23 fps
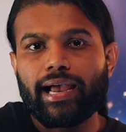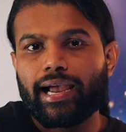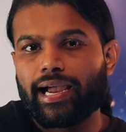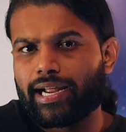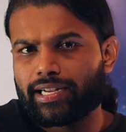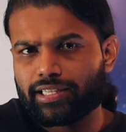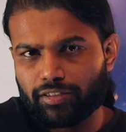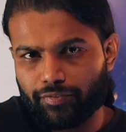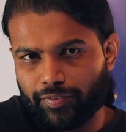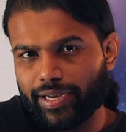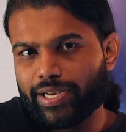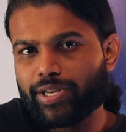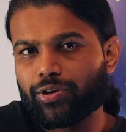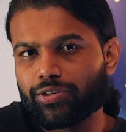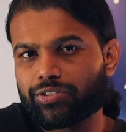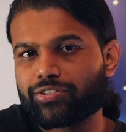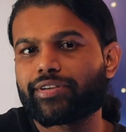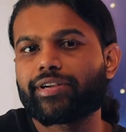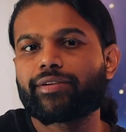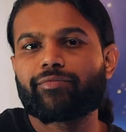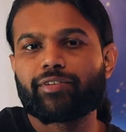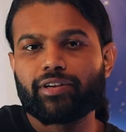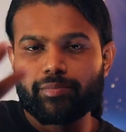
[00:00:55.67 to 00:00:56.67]
and the video
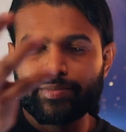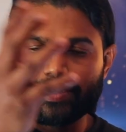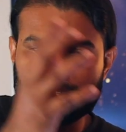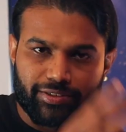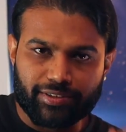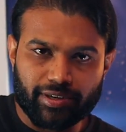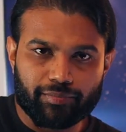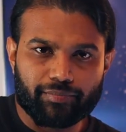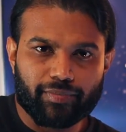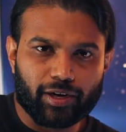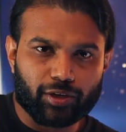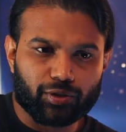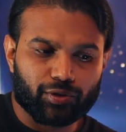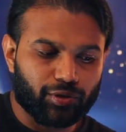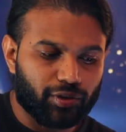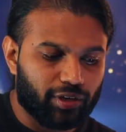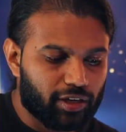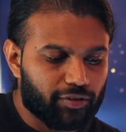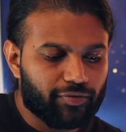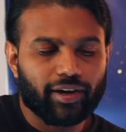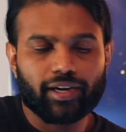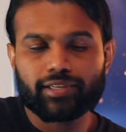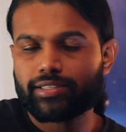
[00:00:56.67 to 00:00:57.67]
stream will be streamed back to your
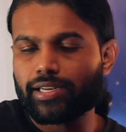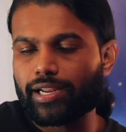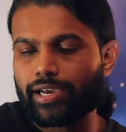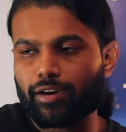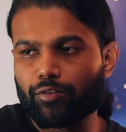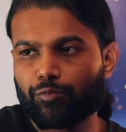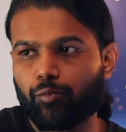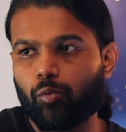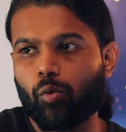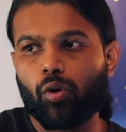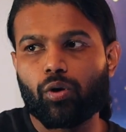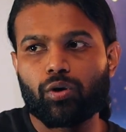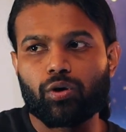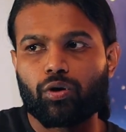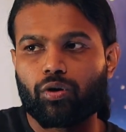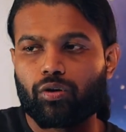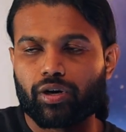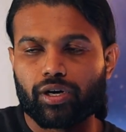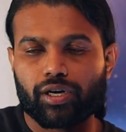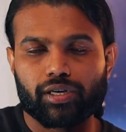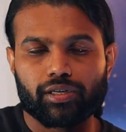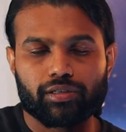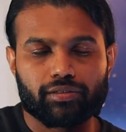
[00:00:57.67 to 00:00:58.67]
device like a phone
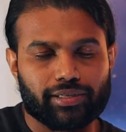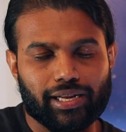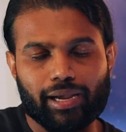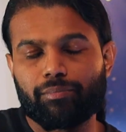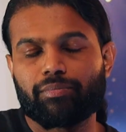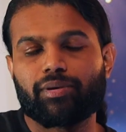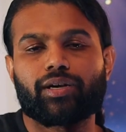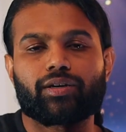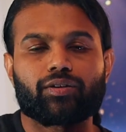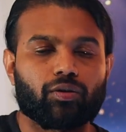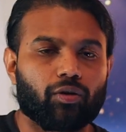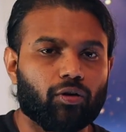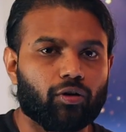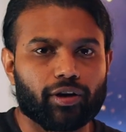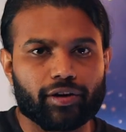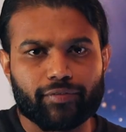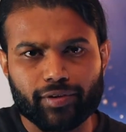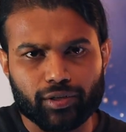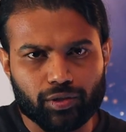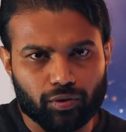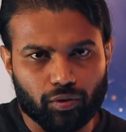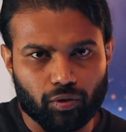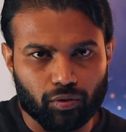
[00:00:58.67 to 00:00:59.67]
or a tablet or
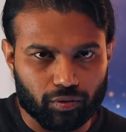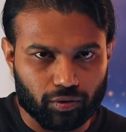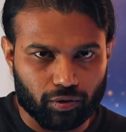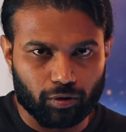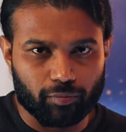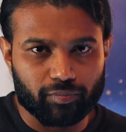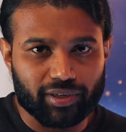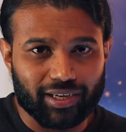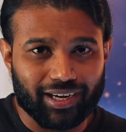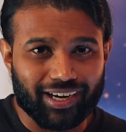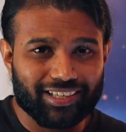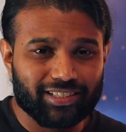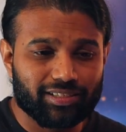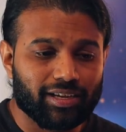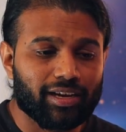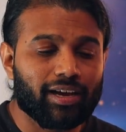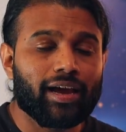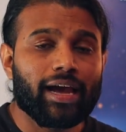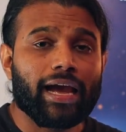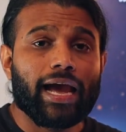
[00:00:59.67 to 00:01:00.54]
even Chromecast,